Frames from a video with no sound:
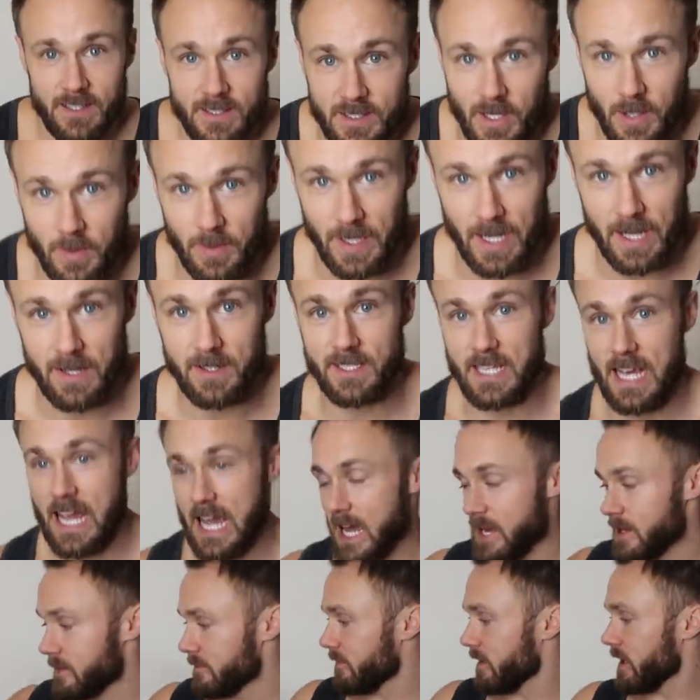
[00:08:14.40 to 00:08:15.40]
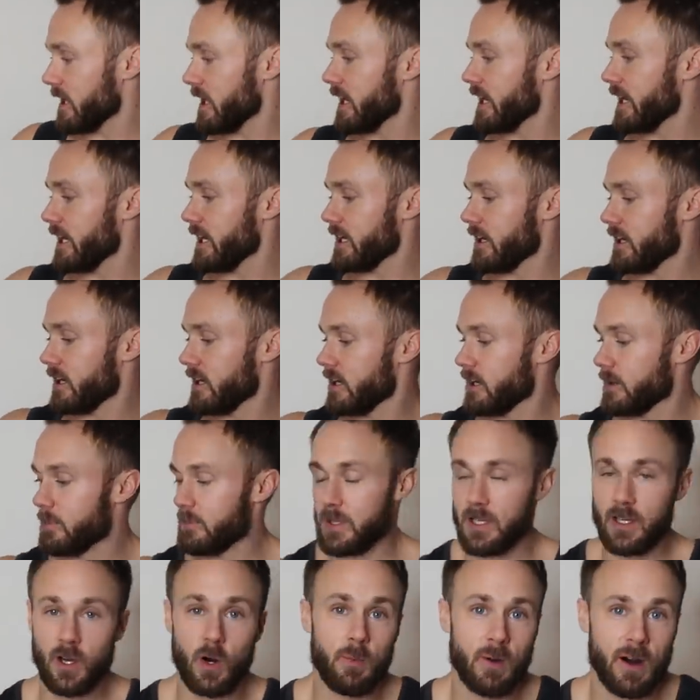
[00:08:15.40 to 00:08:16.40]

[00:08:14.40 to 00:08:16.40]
So when I was at my P.O.